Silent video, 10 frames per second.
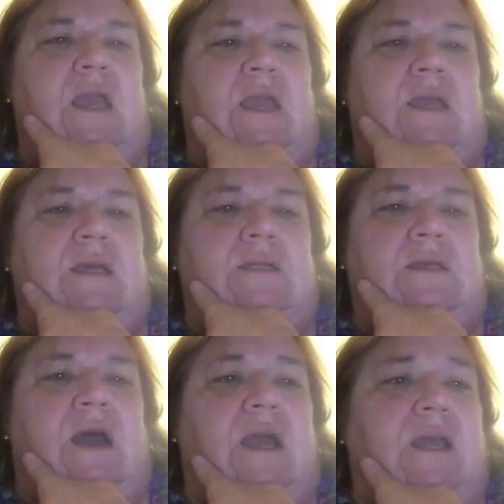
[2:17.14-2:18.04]

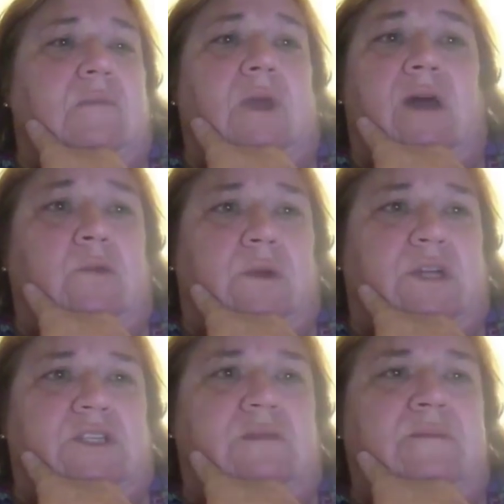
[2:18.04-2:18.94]
And I am not a
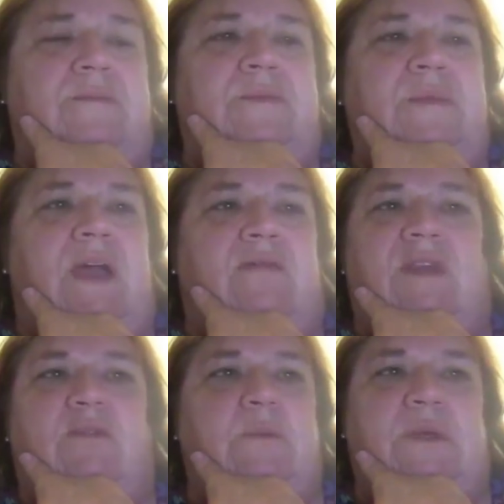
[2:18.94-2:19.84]
Russian. I've
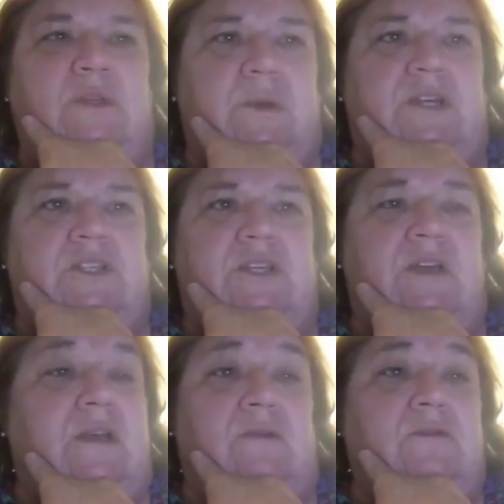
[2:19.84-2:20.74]
never been to
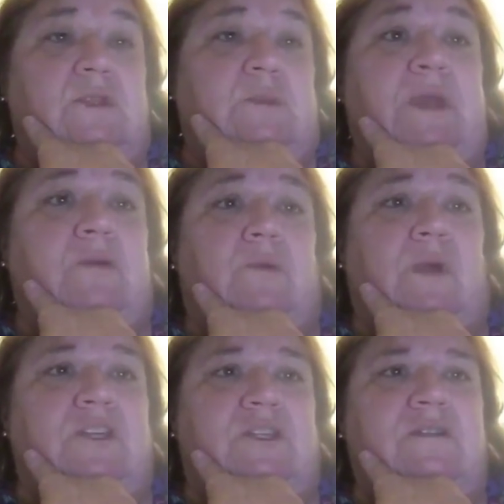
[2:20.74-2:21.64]
Russia. I don't speak
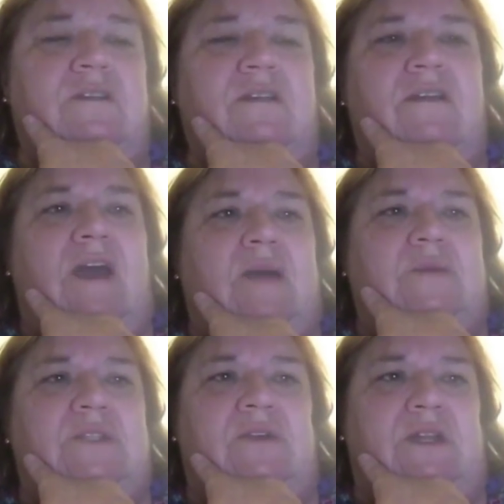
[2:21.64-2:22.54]
Russian. I'm
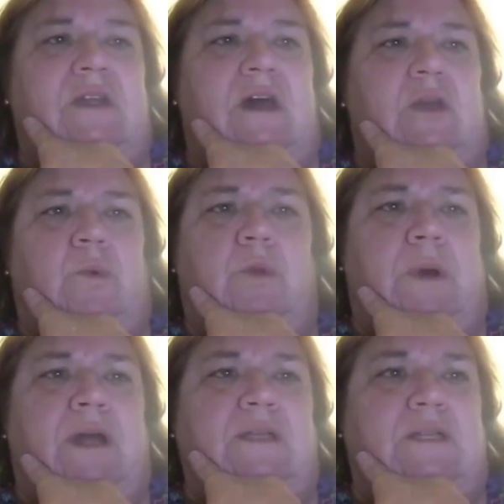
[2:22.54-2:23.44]
certainly not a
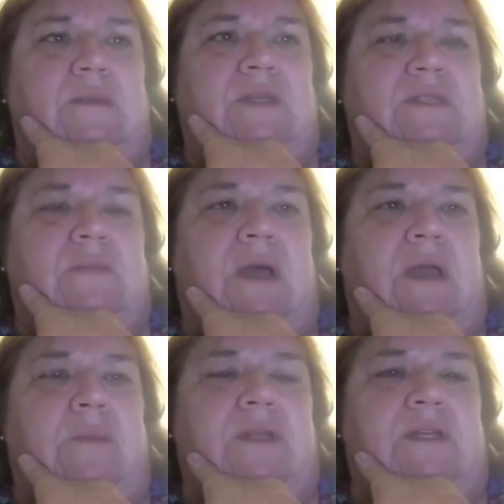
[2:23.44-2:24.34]
robot to the best of my
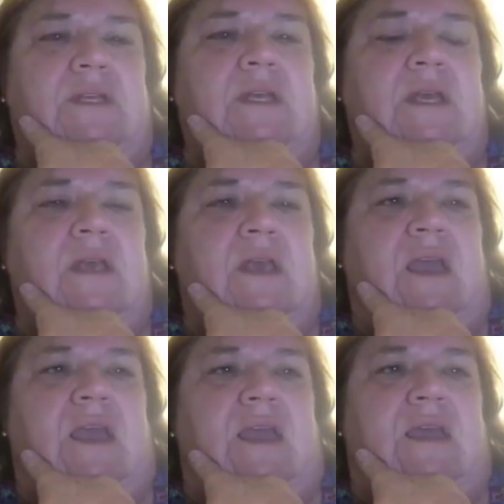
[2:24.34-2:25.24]
ability.
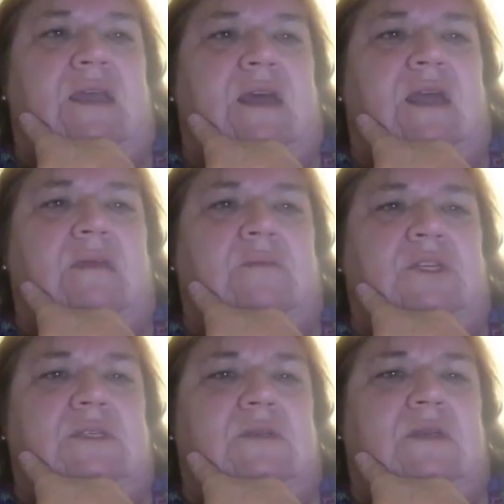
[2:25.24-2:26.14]
And I am
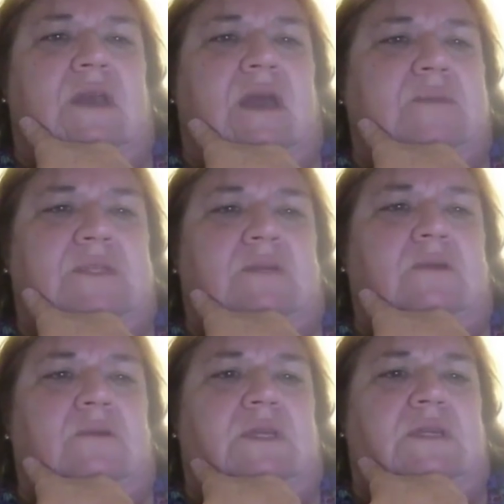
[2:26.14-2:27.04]
just
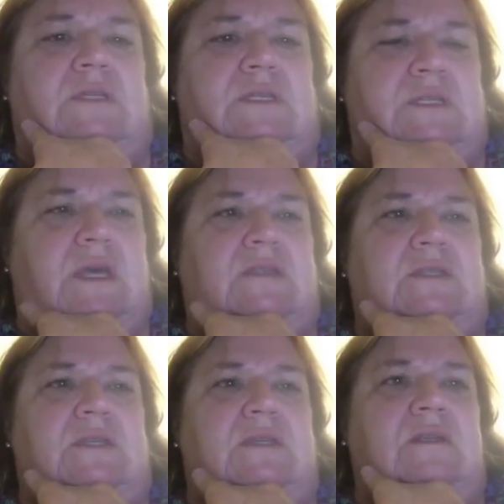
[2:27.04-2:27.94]
absolutely
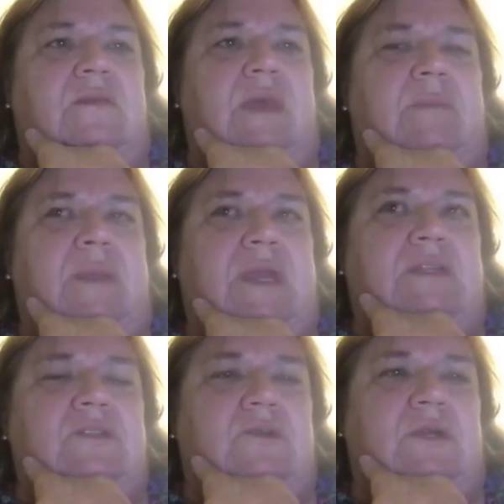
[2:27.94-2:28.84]
disgusted that
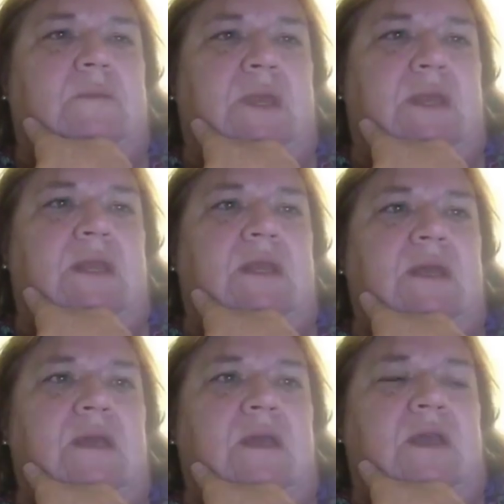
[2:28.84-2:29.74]
mainstream
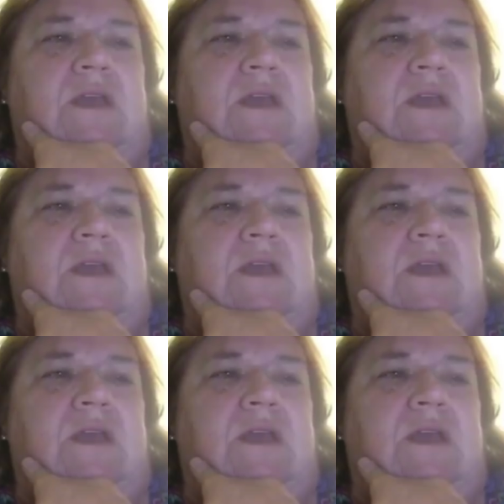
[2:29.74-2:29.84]
media